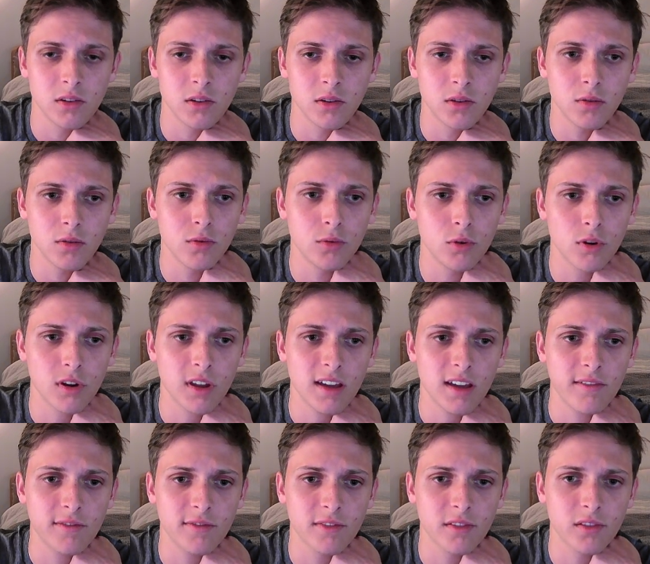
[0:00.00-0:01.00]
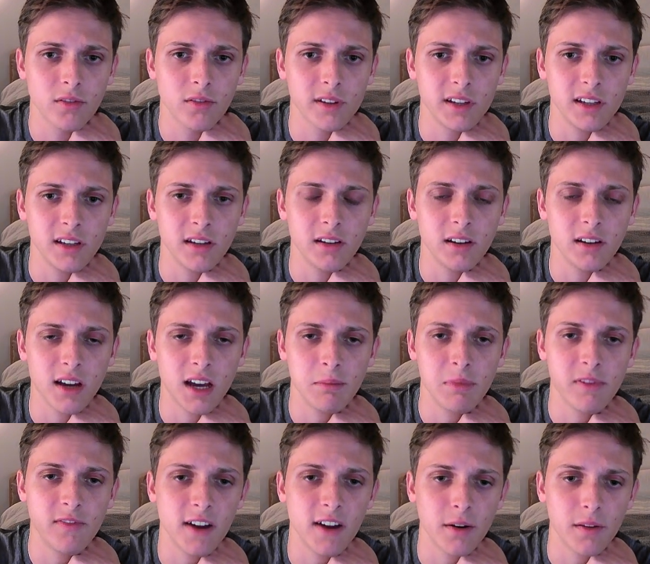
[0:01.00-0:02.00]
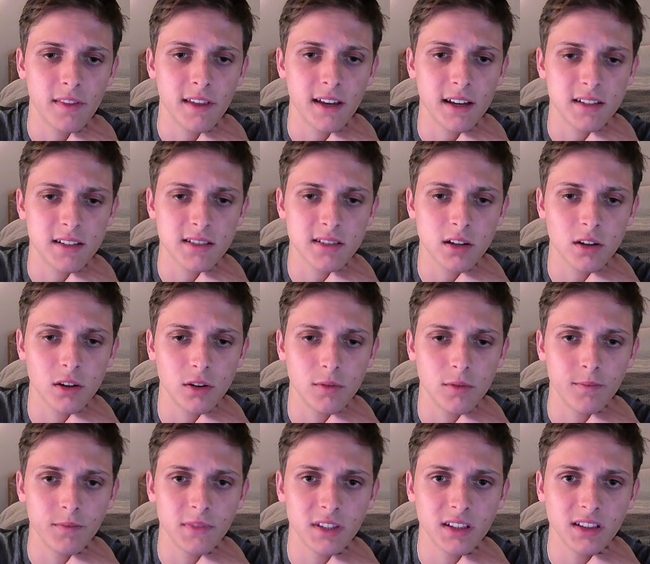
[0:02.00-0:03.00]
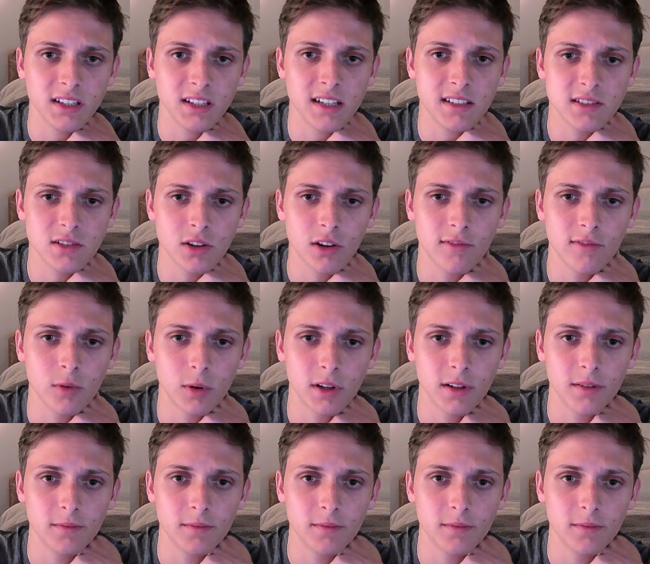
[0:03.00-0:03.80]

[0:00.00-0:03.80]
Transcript: rook f3, I'd be fine with that. So let's go for it.